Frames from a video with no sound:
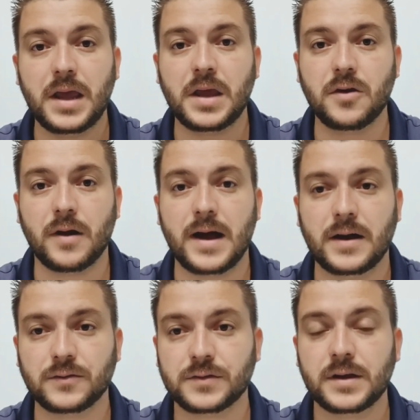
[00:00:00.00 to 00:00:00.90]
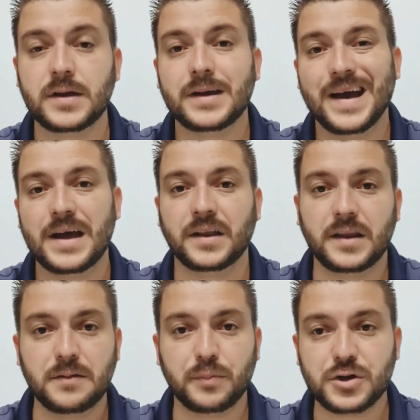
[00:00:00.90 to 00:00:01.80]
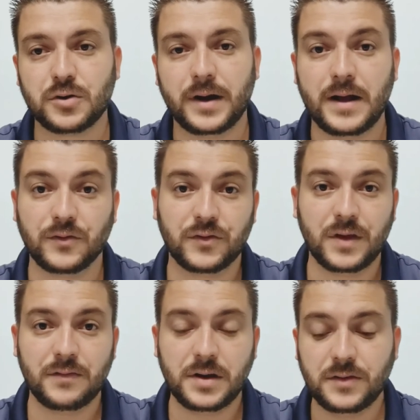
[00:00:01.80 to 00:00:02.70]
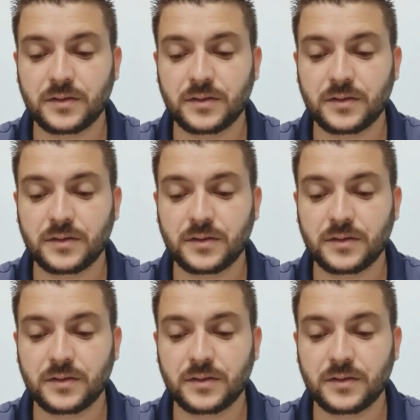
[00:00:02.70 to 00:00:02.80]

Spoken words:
in your house and temperature around 70s,